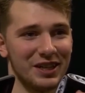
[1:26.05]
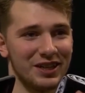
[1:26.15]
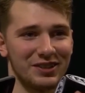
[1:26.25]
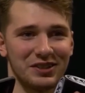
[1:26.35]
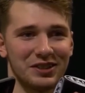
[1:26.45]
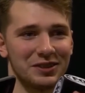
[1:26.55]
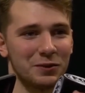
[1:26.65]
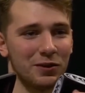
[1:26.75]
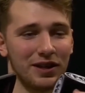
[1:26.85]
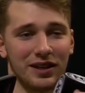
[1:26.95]
He just
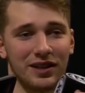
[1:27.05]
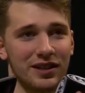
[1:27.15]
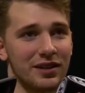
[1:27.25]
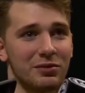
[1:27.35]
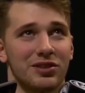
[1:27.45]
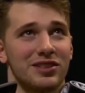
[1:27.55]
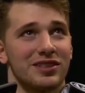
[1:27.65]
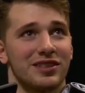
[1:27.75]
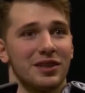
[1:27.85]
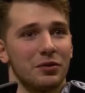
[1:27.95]
went in. It was
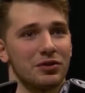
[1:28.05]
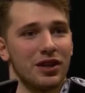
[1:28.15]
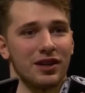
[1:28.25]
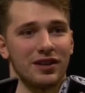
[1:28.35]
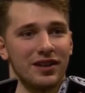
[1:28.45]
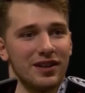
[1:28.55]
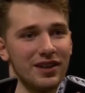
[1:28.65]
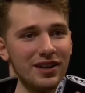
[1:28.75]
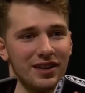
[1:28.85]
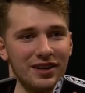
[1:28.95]
tough shot.
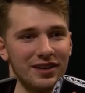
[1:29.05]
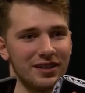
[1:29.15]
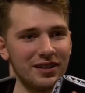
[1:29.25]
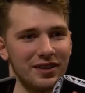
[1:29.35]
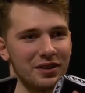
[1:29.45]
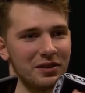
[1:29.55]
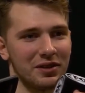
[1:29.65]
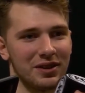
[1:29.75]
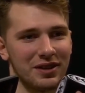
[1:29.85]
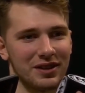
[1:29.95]
Uh,
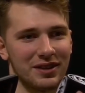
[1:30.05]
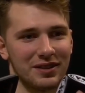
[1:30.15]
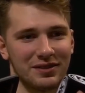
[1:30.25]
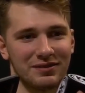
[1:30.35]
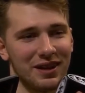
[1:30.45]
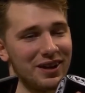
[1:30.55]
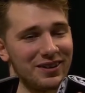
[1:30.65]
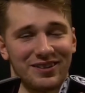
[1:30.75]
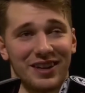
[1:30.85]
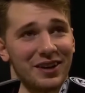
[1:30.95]
I
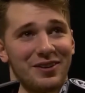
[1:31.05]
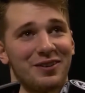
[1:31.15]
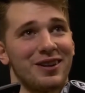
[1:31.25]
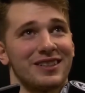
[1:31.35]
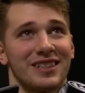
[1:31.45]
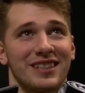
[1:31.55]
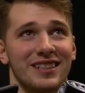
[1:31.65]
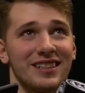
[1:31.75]
don't know. I don't know what to say.